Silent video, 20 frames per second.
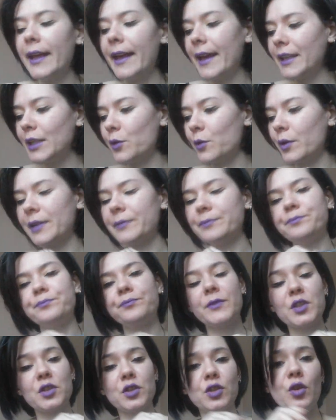Anyway,
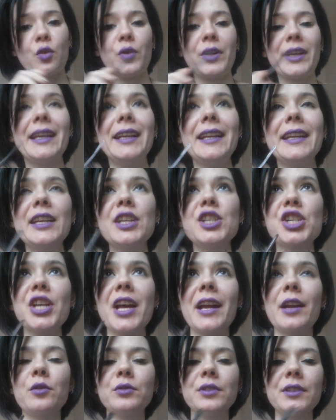so killing
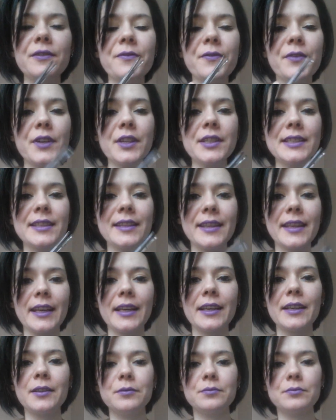shadow. The first
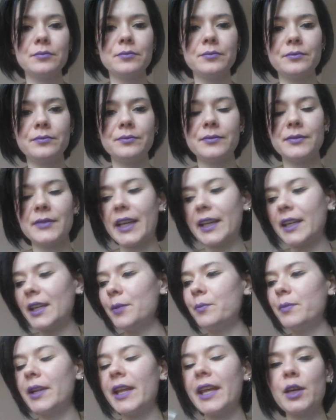thing, I
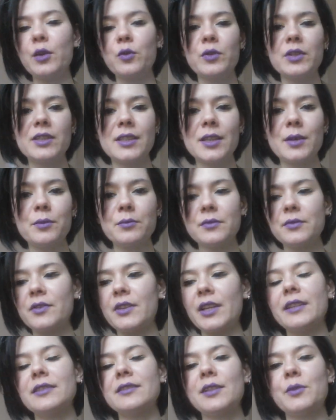keep playing with some
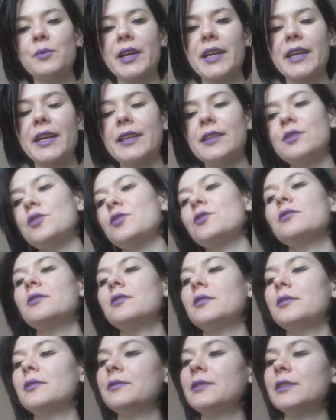things in my hand,
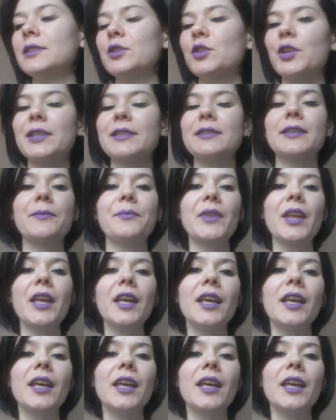just as you can see.